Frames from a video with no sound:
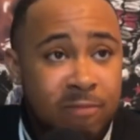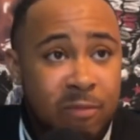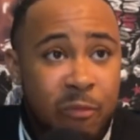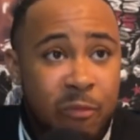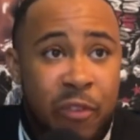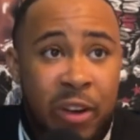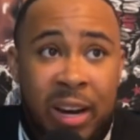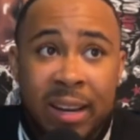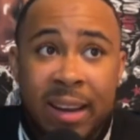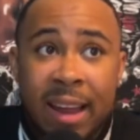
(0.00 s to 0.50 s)

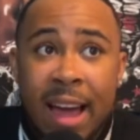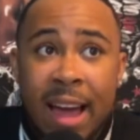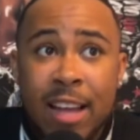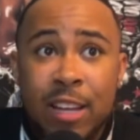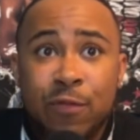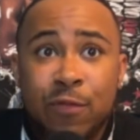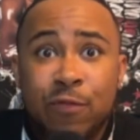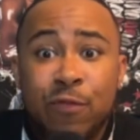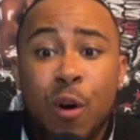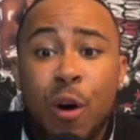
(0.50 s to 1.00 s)
for the
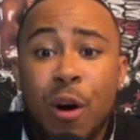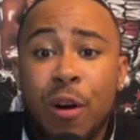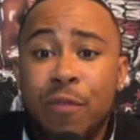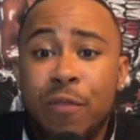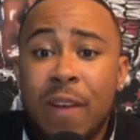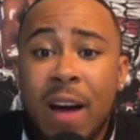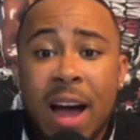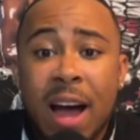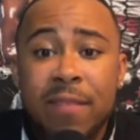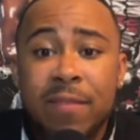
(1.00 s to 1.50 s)
last 4 or
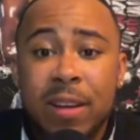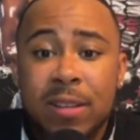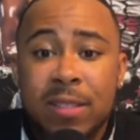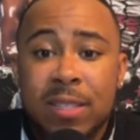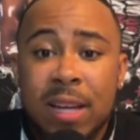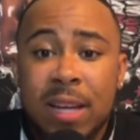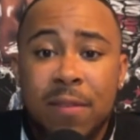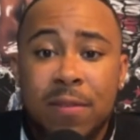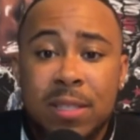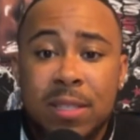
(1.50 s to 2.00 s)
5 years,
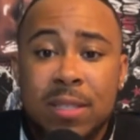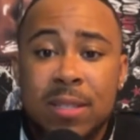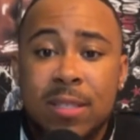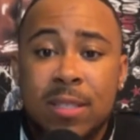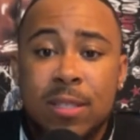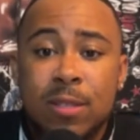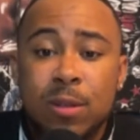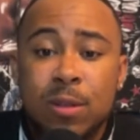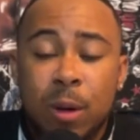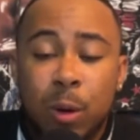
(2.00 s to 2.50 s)
ever since,
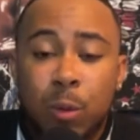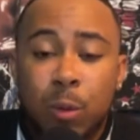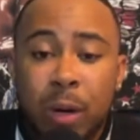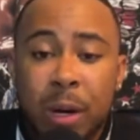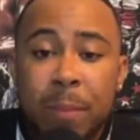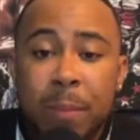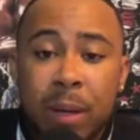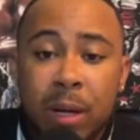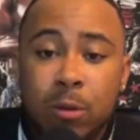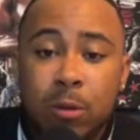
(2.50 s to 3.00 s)
the
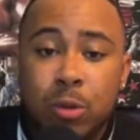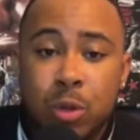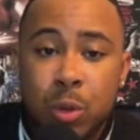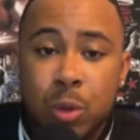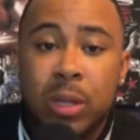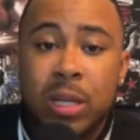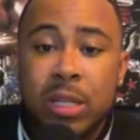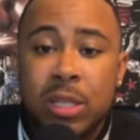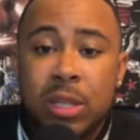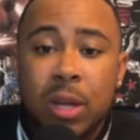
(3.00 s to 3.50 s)
rebuild
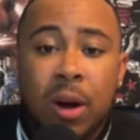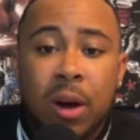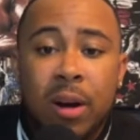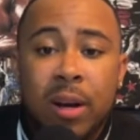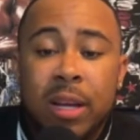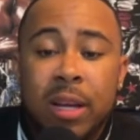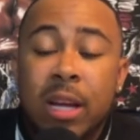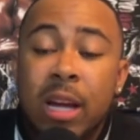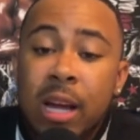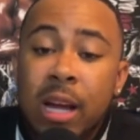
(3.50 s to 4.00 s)
truly started.